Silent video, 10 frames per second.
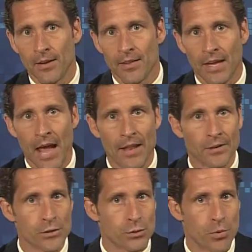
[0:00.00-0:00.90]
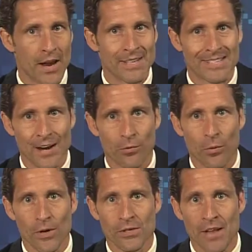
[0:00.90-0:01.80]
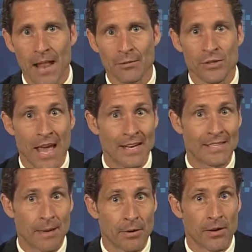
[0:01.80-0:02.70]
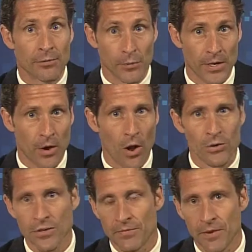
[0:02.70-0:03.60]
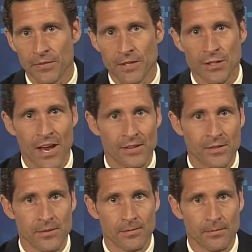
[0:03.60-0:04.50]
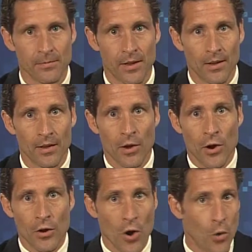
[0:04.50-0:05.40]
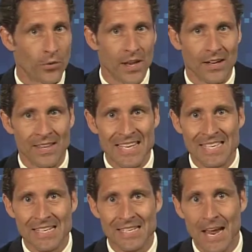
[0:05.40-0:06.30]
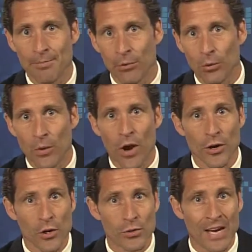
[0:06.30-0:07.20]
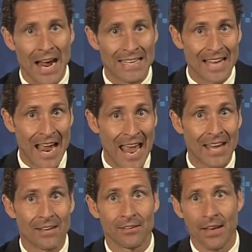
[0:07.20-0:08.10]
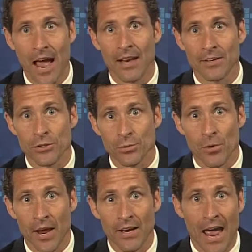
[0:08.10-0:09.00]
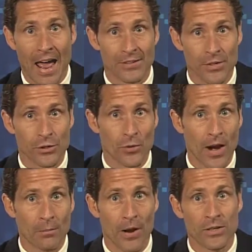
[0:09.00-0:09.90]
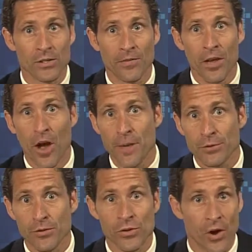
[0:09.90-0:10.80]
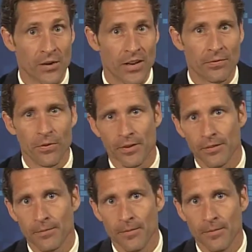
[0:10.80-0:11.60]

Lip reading: The calendar spread is therefore established at a debit of $3.50. Note that in this example, we are using a diagonal calendar spread as the strike prices of the options are different.